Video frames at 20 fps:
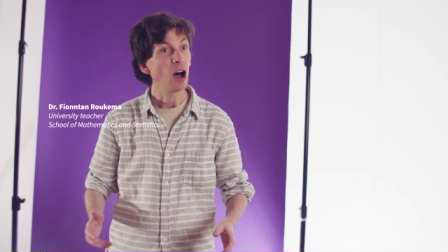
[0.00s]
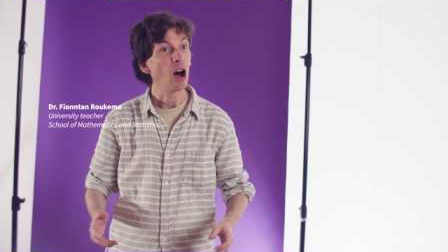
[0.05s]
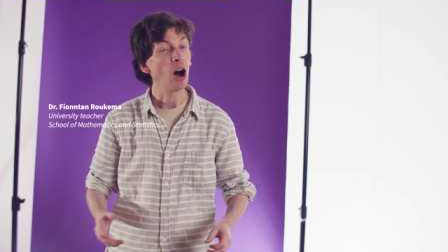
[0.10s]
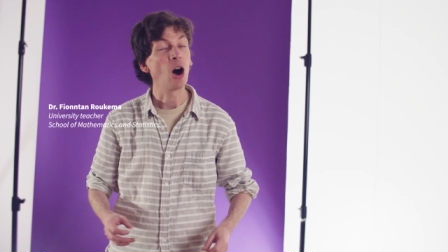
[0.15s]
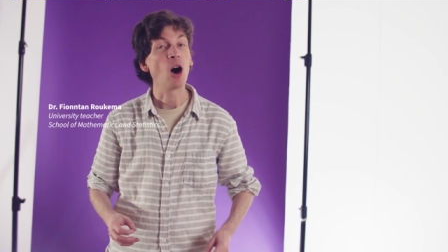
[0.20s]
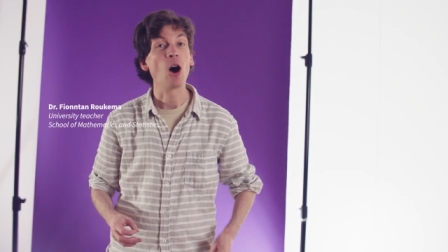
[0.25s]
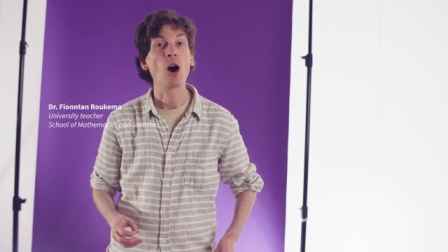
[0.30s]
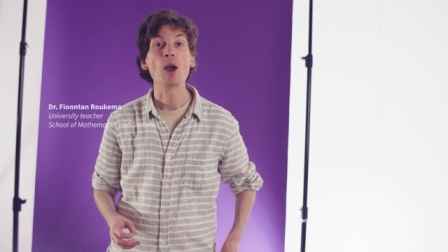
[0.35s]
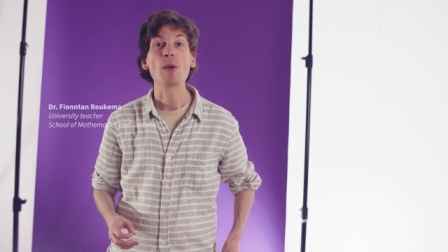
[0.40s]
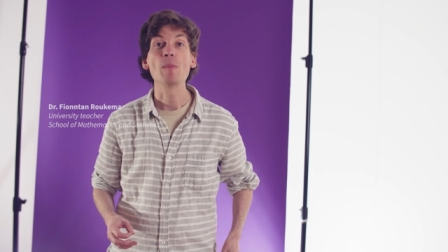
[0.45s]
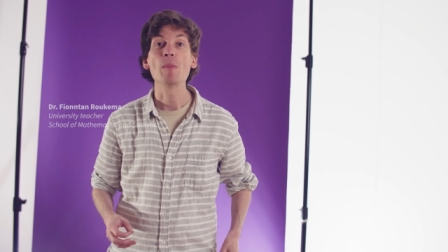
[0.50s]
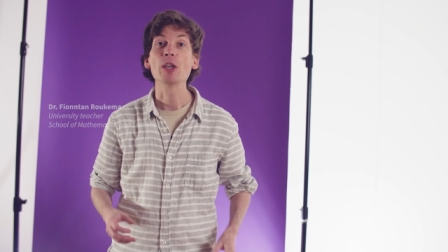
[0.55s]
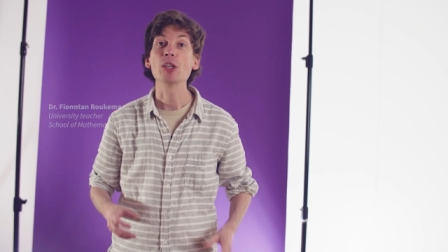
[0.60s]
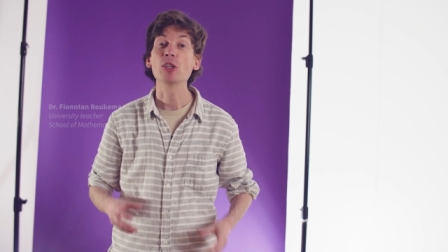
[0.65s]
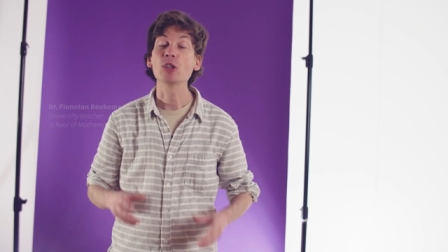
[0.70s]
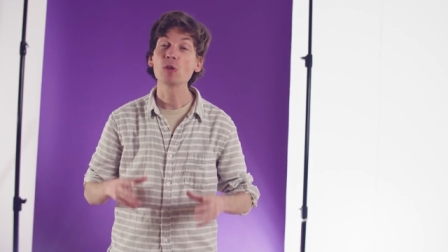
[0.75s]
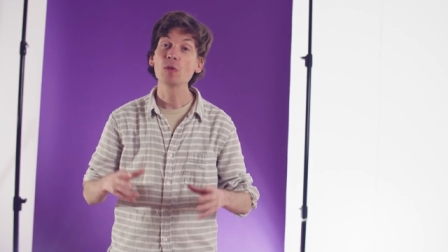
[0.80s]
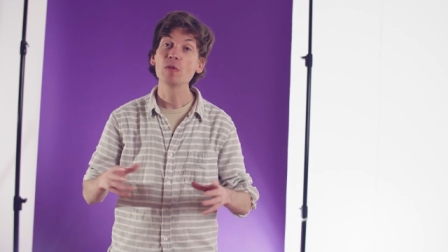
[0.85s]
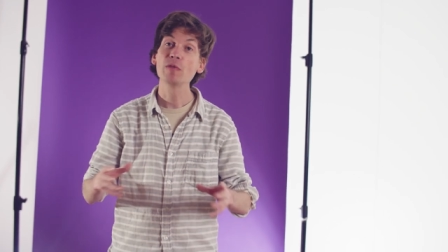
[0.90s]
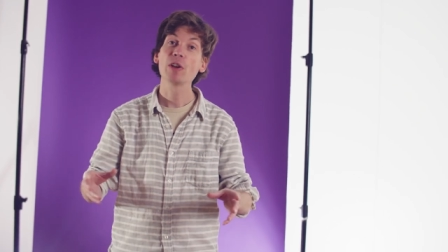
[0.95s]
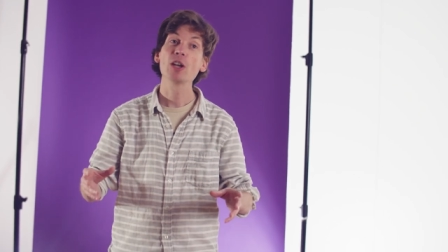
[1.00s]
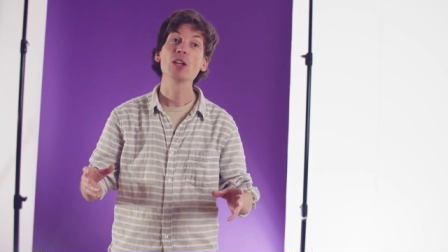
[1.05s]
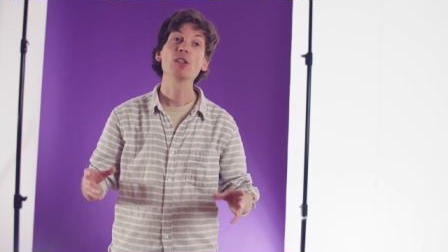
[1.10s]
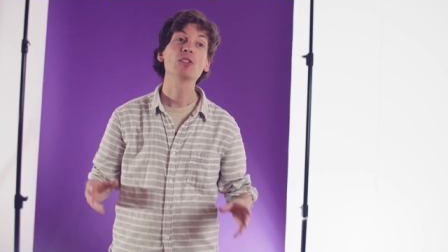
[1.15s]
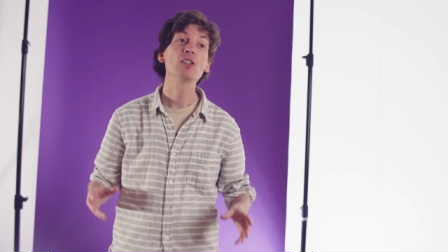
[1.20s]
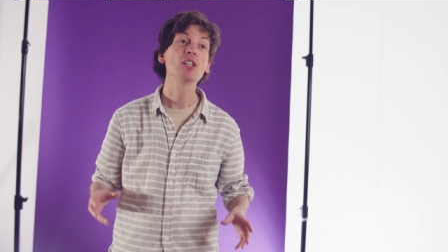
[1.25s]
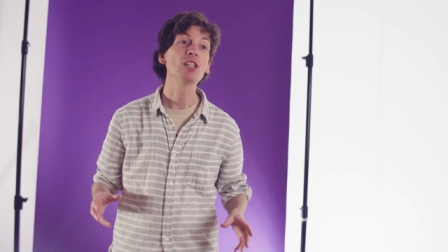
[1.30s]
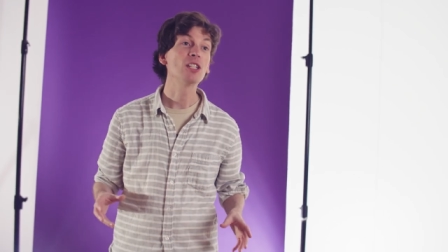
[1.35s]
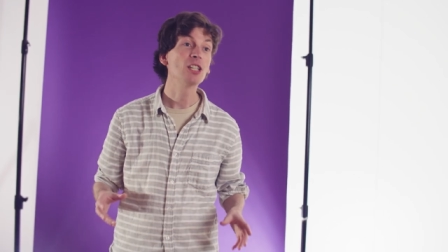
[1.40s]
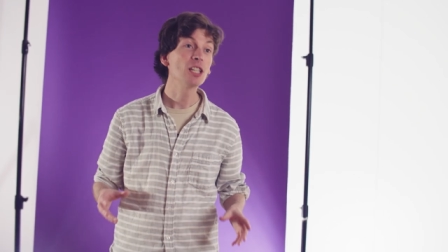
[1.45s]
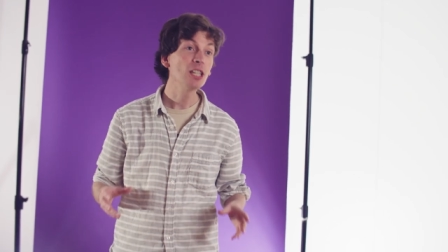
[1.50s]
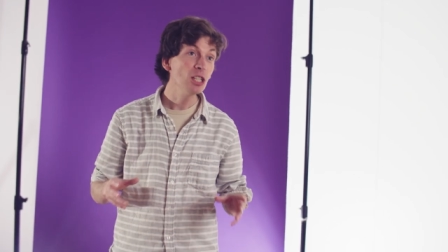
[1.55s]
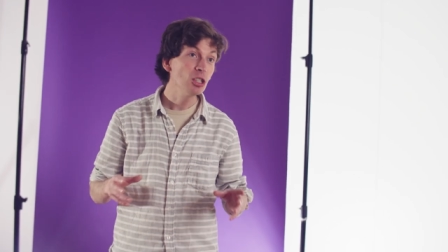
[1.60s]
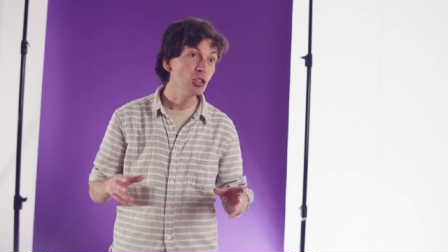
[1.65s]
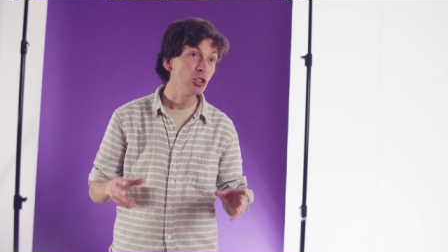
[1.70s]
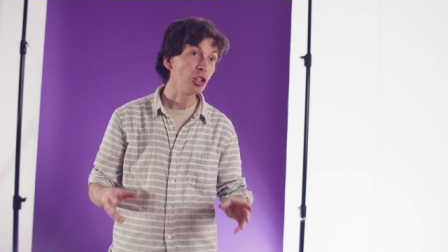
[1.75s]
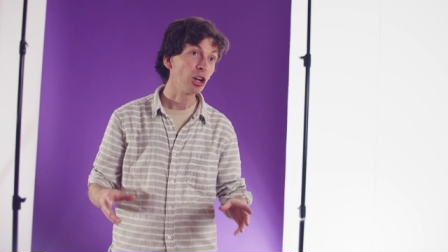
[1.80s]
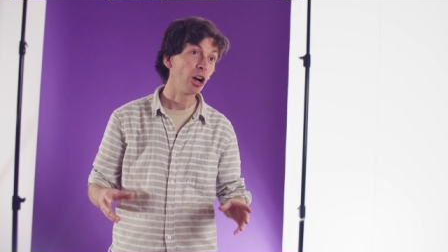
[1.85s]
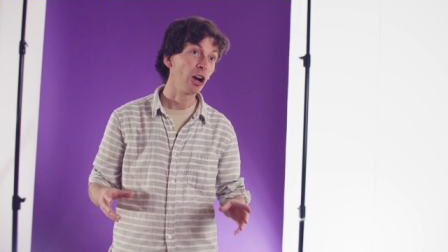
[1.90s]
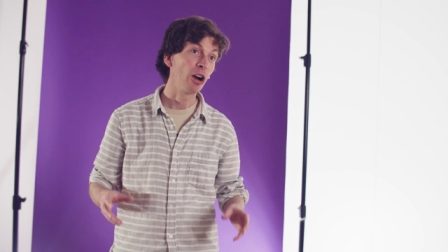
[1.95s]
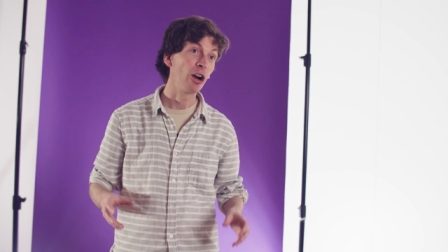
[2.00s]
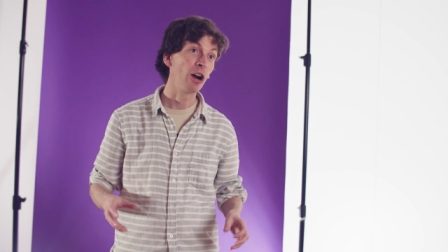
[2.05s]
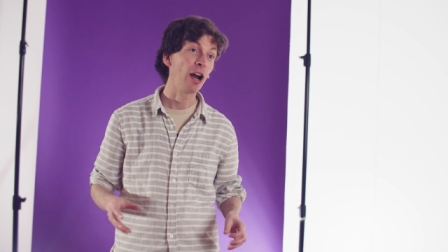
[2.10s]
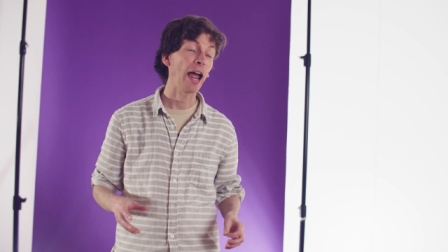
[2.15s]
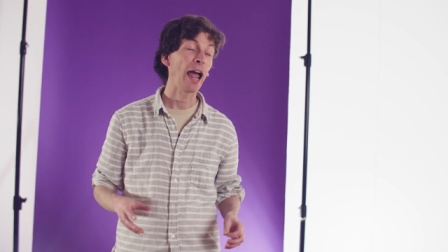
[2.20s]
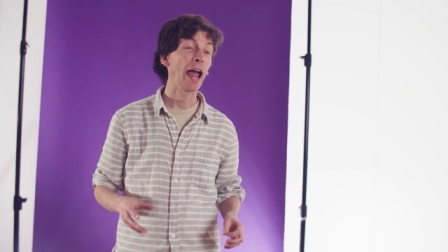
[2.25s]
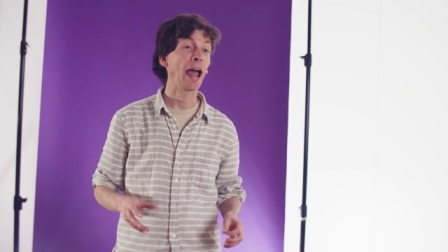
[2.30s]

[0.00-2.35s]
I'm a university teacher